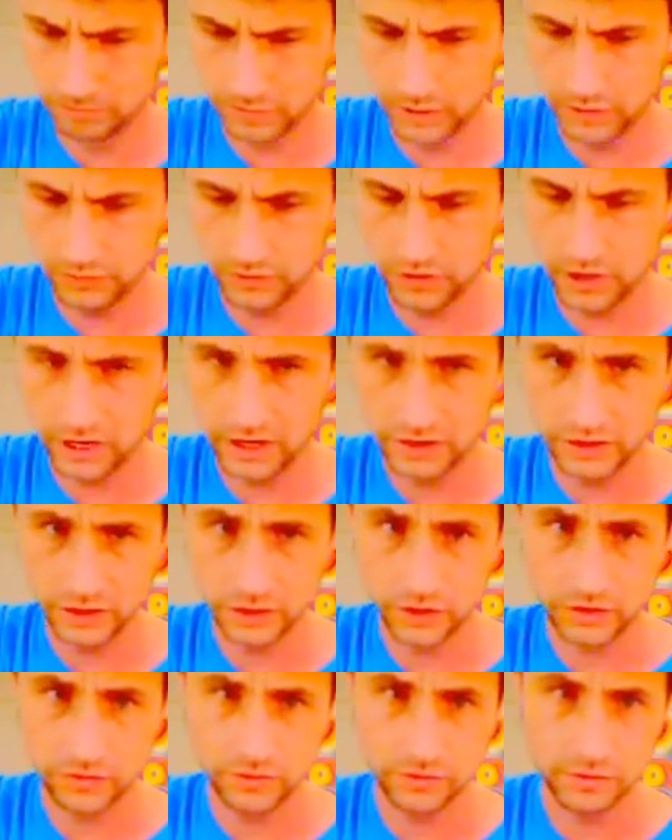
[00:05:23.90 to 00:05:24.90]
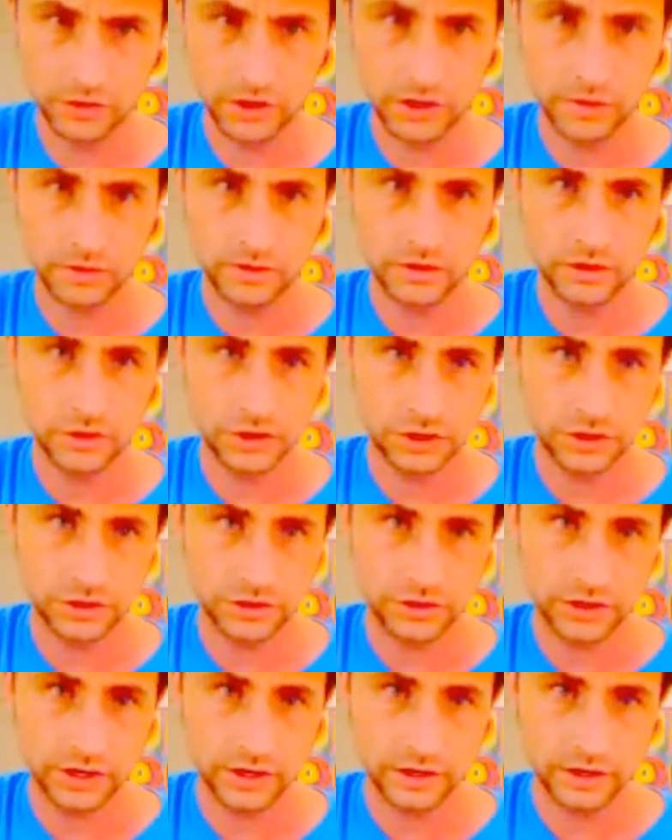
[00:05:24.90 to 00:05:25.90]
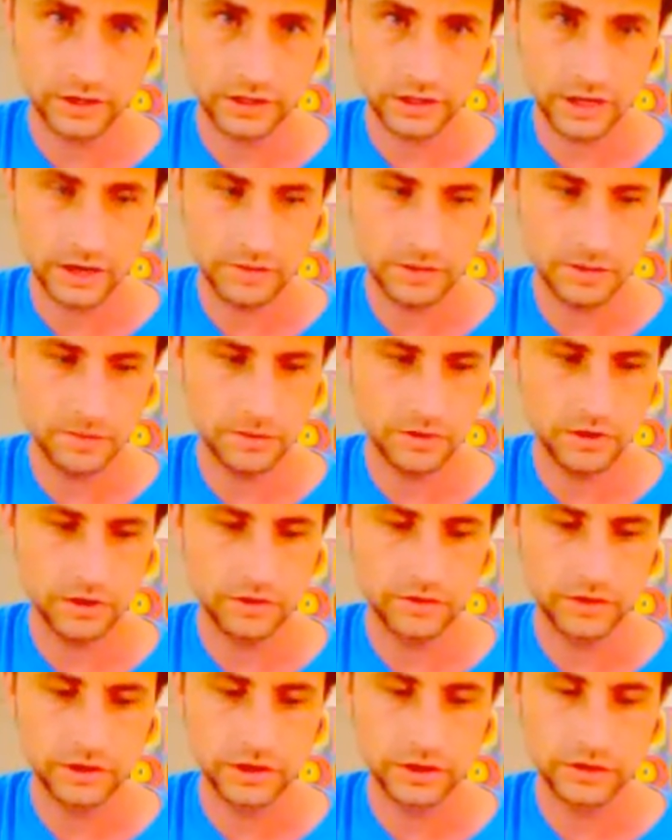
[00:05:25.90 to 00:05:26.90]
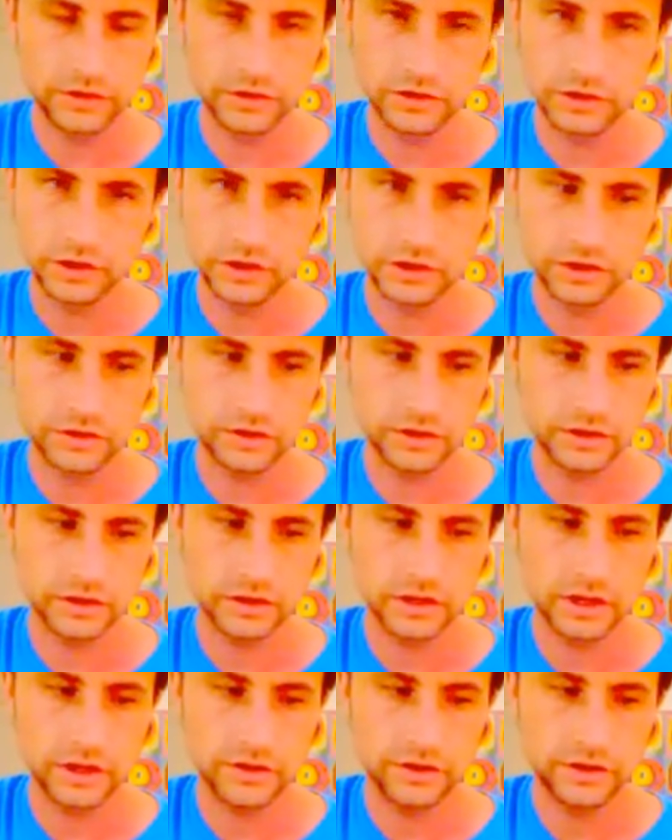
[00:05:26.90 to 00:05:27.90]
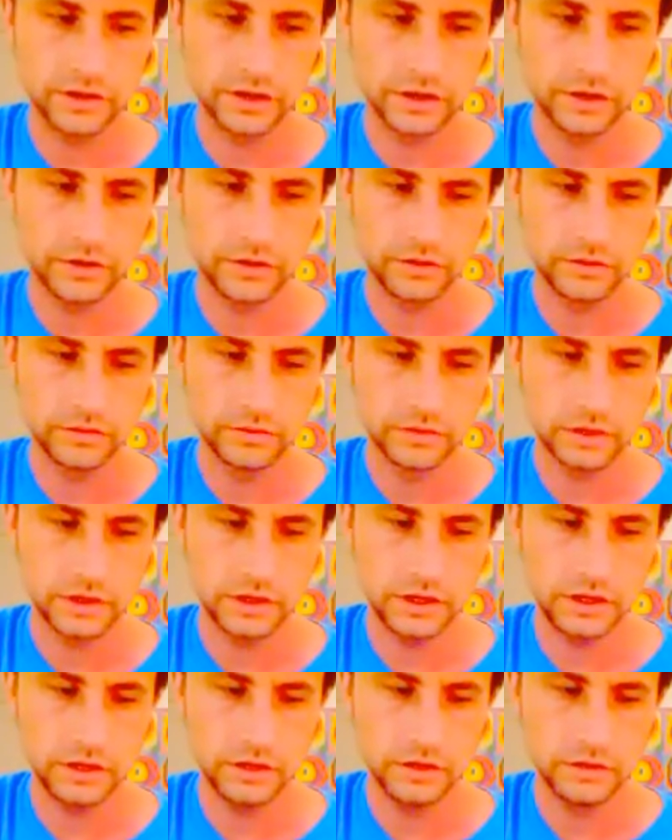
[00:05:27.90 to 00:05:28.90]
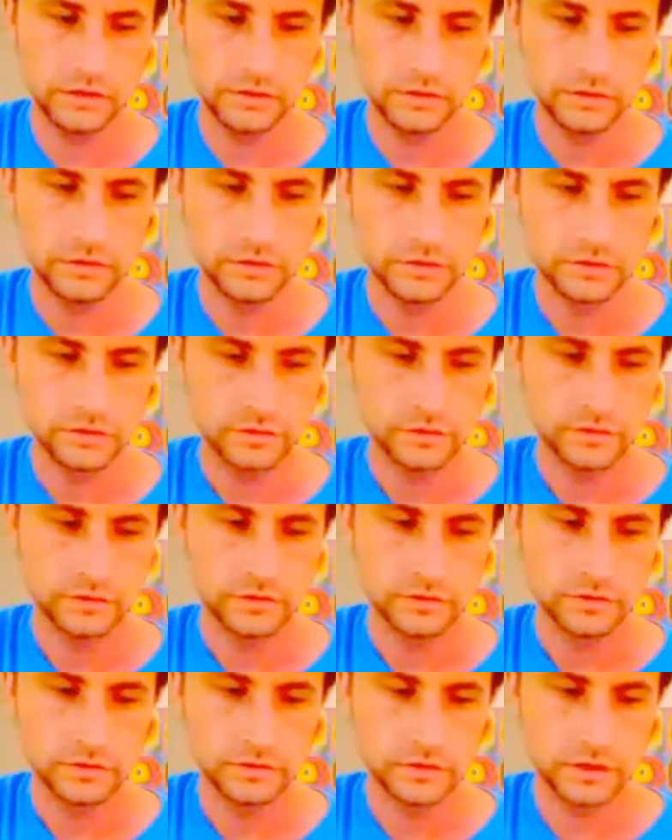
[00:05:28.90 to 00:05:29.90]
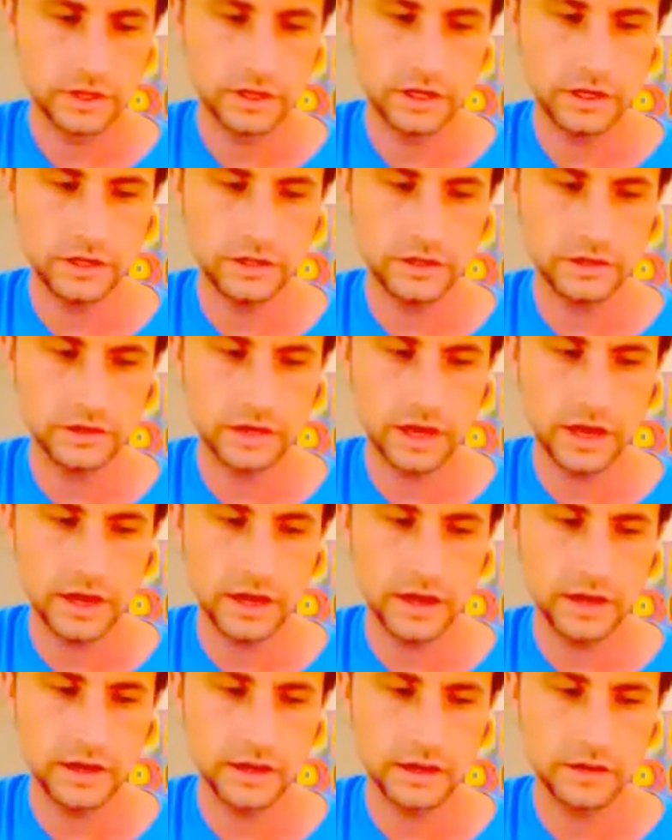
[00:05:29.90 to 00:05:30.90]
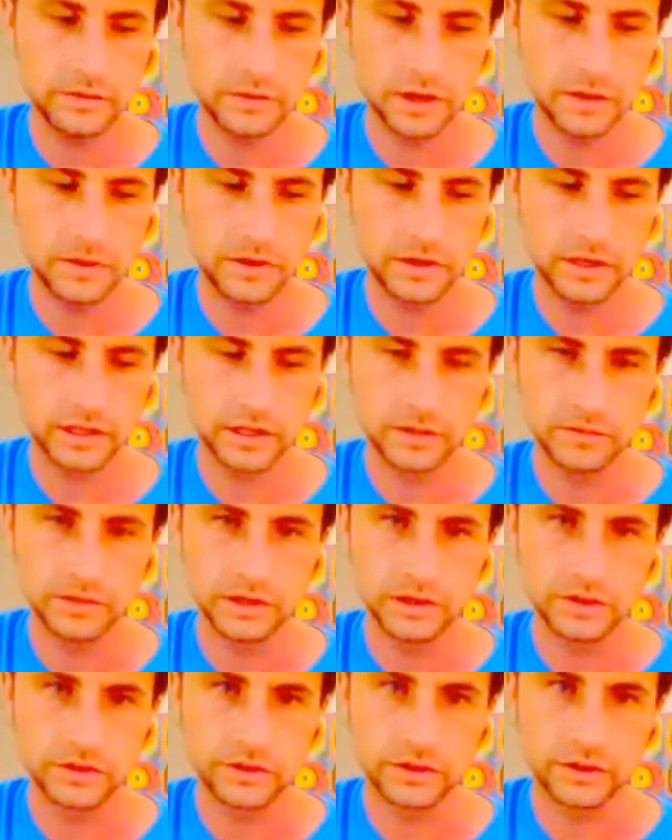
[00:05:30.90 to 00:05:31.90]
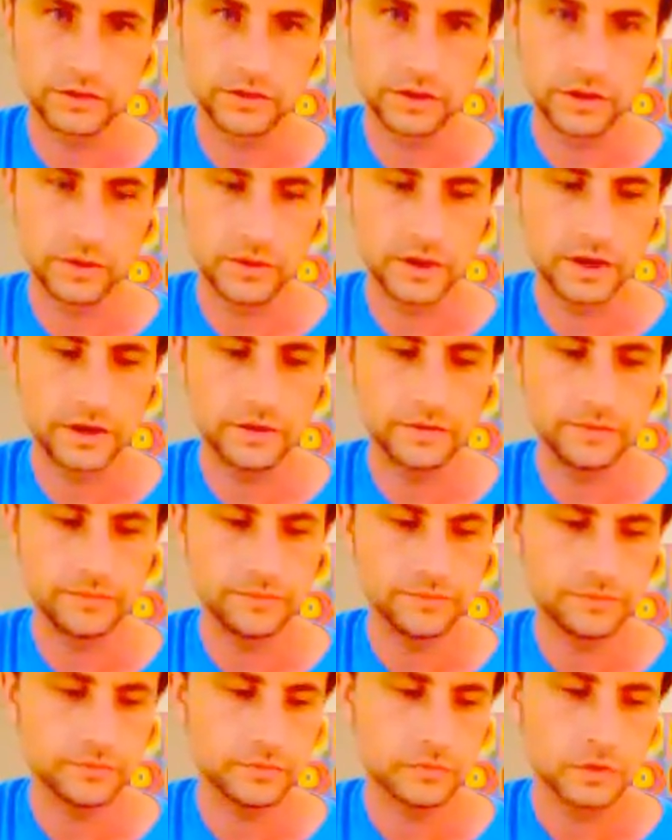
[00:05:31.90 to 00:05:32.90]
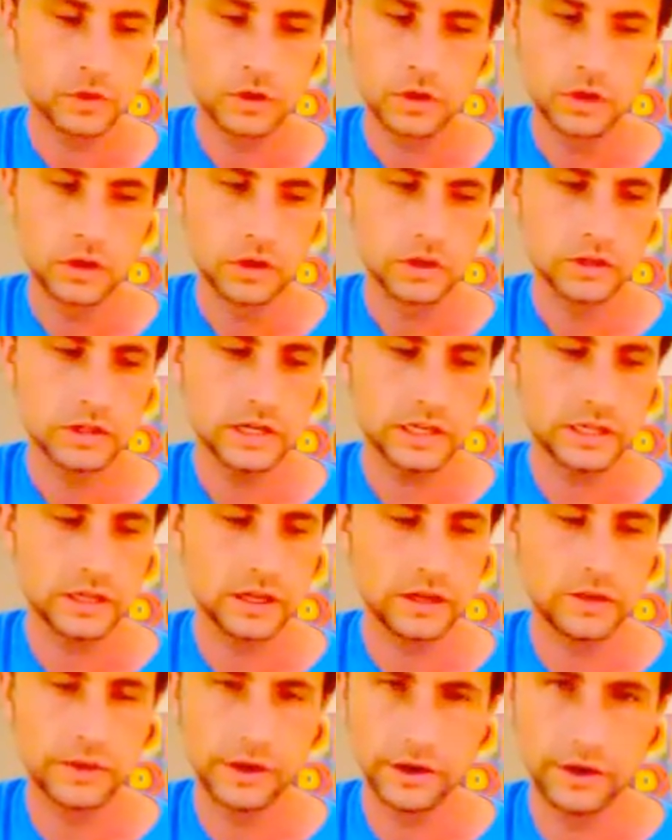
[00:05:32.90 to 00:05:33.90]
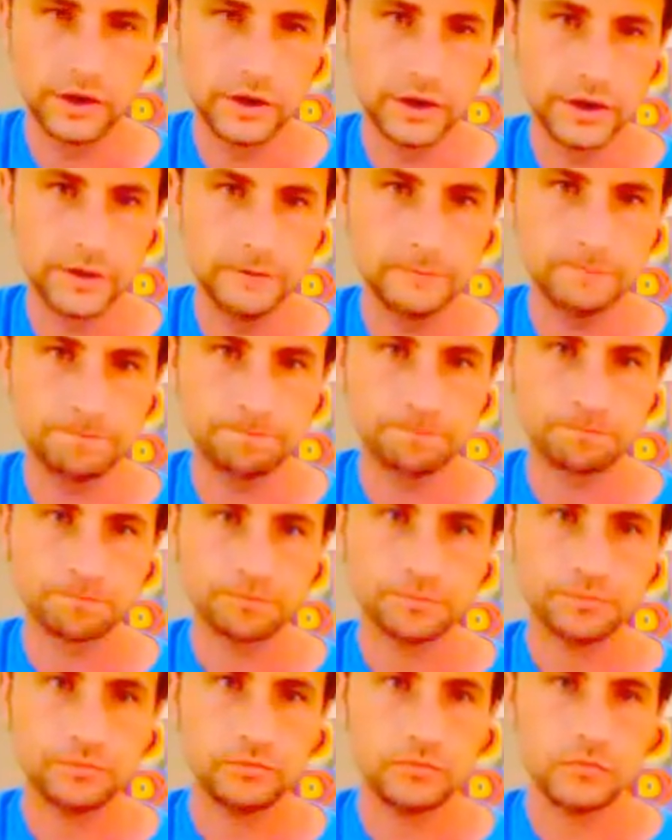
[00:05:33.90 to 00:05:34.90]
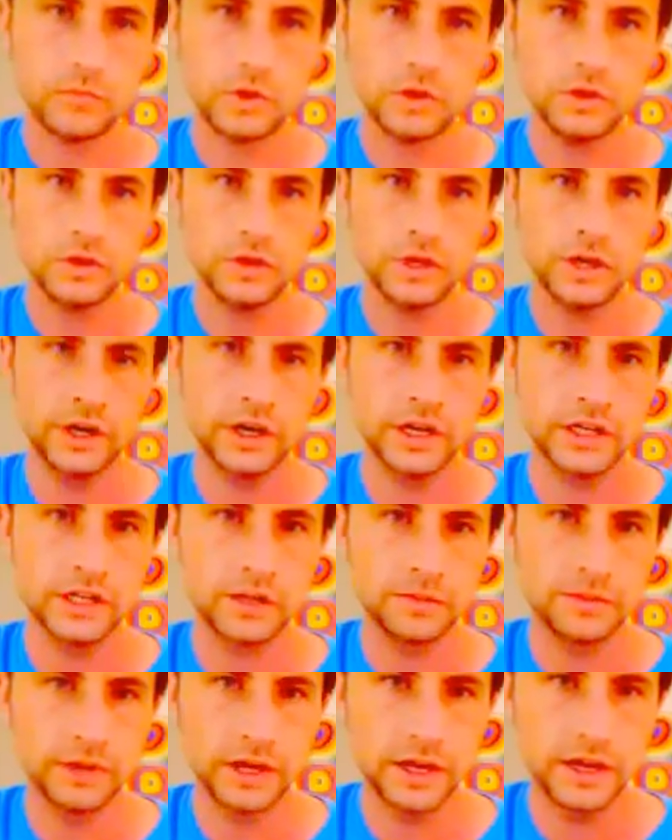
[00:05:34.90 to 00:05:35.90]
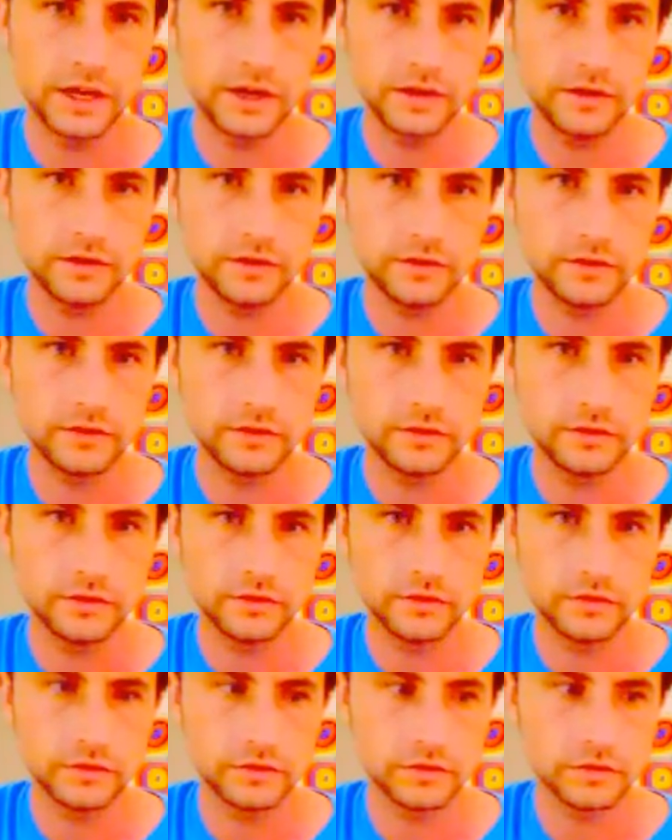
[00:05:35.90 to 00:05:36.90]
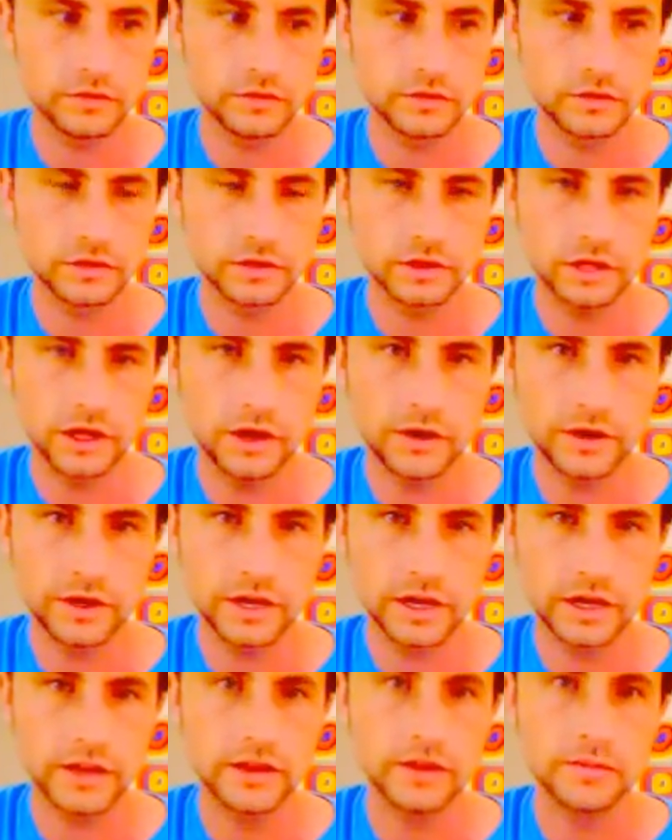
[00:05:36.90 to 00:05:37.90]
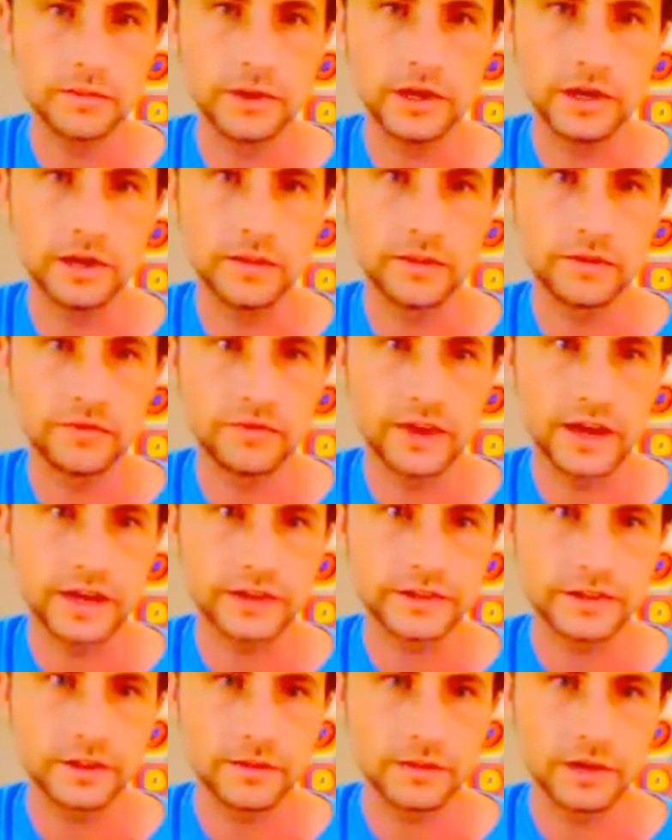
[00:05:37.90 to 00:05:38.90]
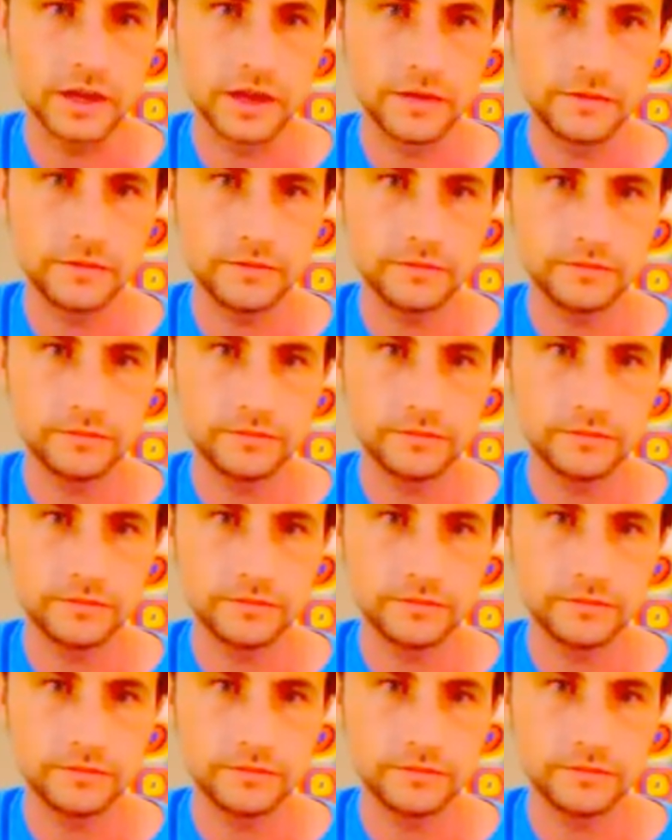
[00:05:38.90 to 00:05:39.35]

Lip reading: if you're not too familiar with the G string, because a lot of people don't really know the G string. They only know E, the E, A, and maybe like the B string really well. So that's another way to do it. So here it is. I'll play it slow again, then medium, then fast, and that'll be it.